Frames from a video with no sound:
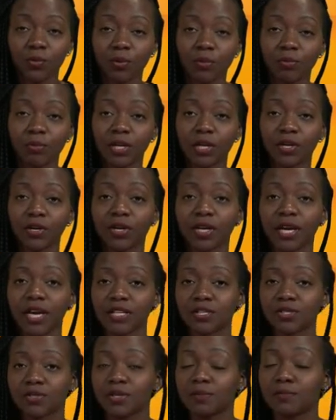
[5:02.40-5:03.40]
We will look
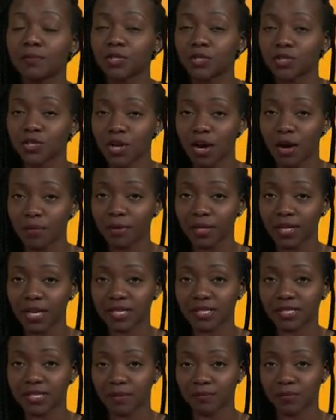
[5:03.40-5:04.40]
into the most common
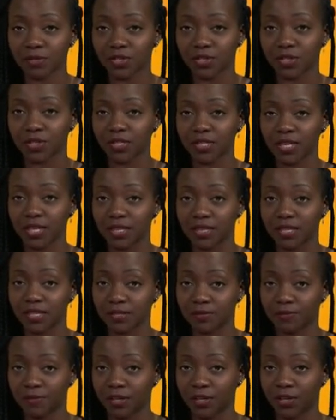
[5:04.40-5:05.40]
assumption in
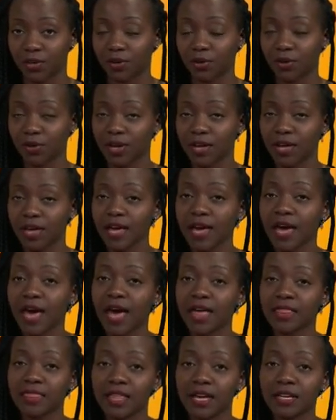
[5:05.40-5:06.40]
this video
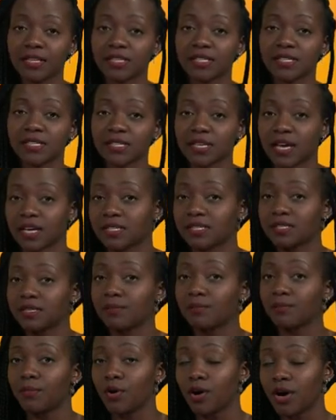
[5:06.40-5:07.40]
and then discuss
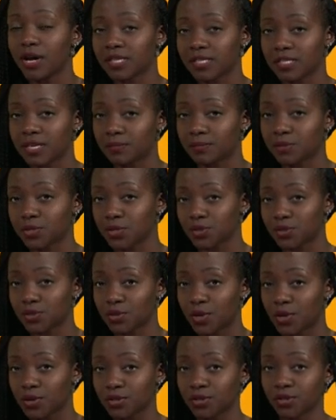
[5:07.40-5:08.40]
some more
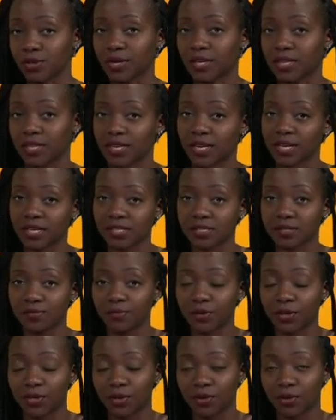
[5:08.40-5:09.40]
assumptions also in the
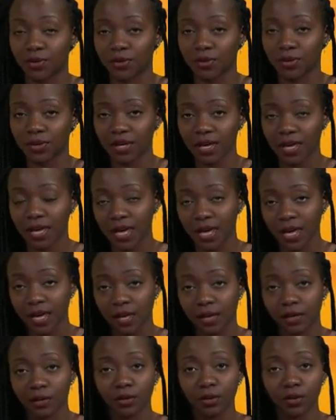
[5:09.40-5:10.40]
next video,
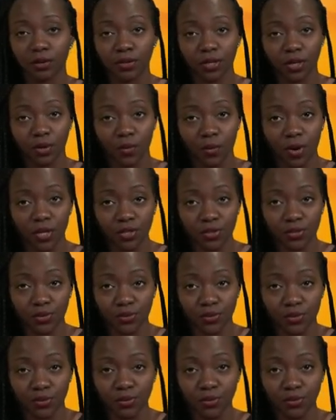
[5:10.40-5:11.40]
including what
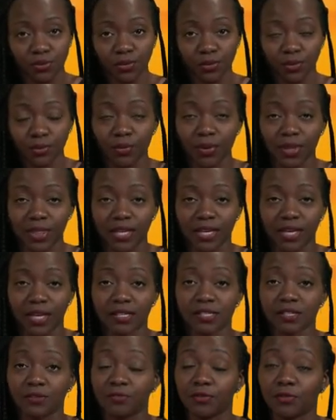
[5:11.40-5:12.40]
to do when the
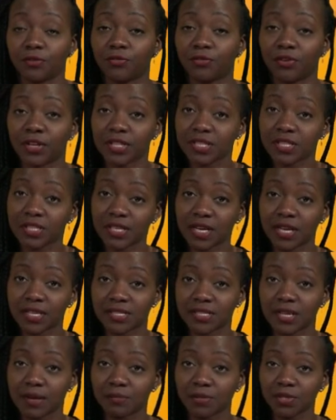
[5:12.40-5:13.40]
data fulfills the
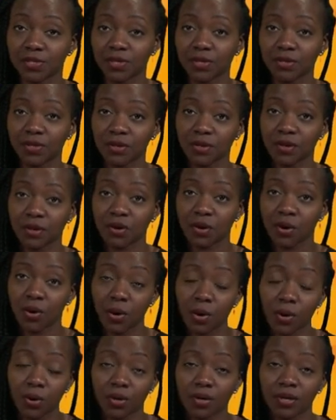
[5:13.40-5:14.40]
assumption
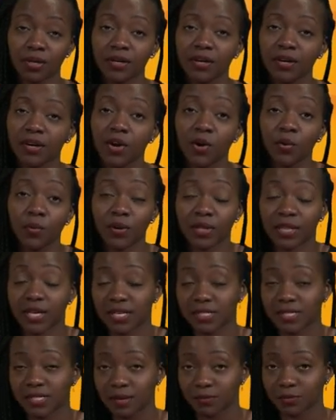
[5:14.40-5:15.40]
or when
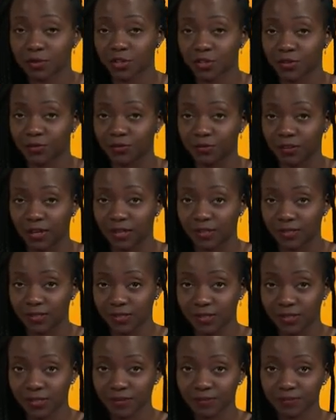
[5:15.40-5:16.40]
the assumption
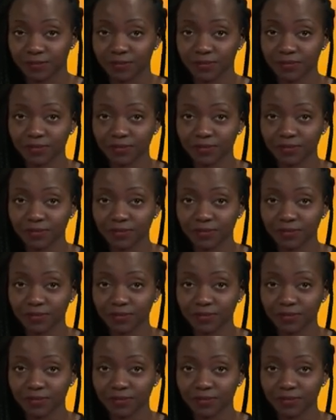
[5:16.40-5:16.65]
fails.